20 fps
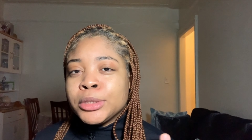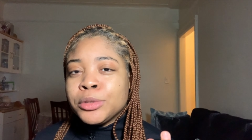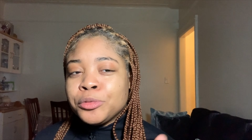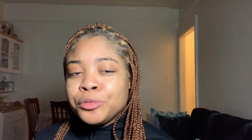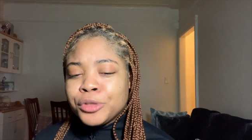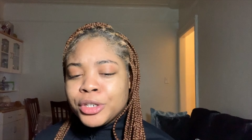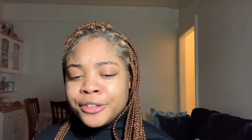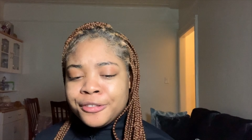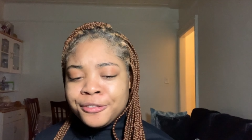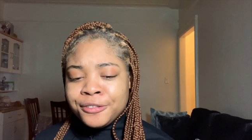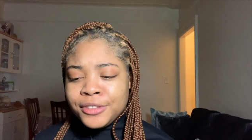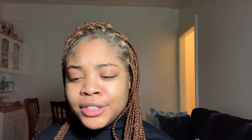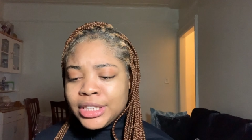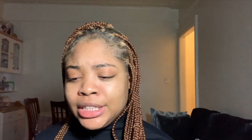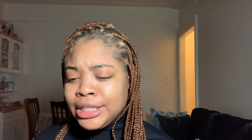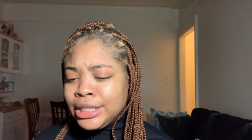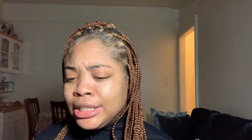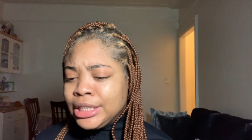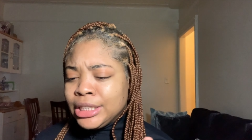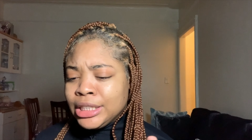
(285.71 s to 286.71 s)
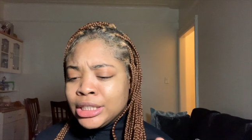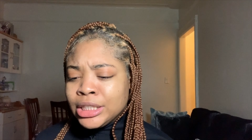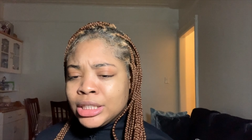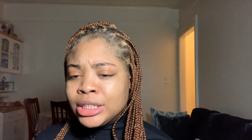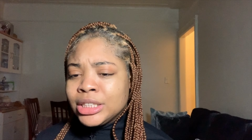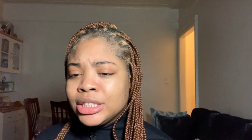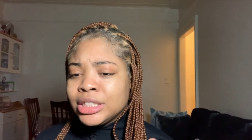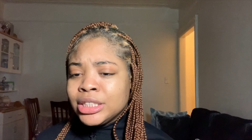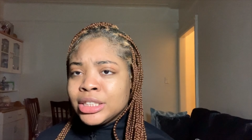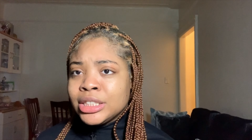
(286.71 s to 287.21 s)

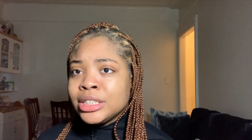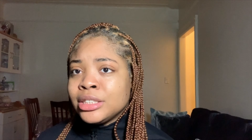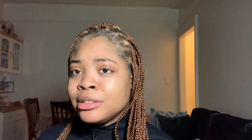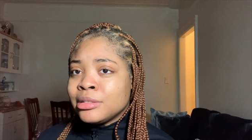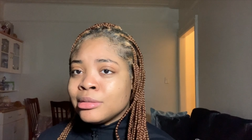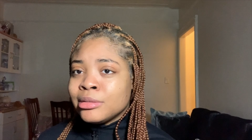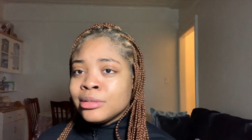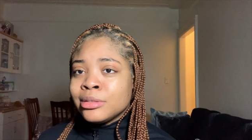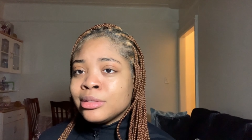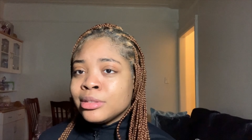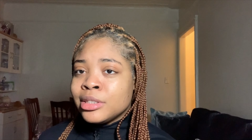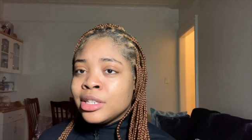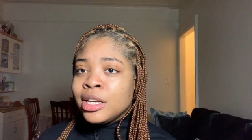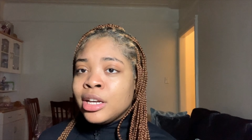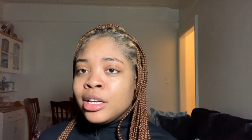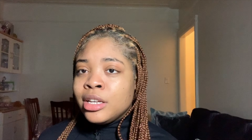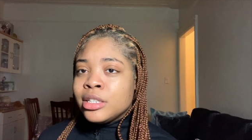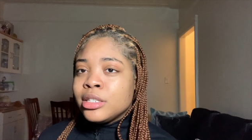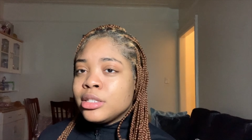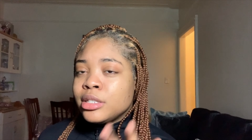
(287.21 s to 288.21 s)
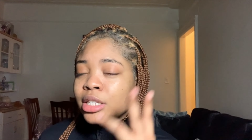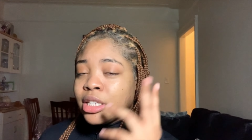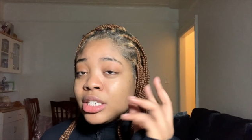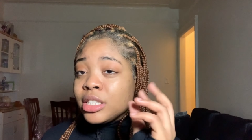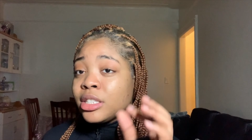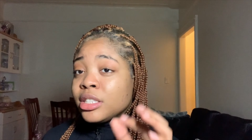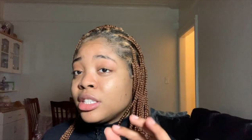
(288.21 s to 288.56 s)
roughly 6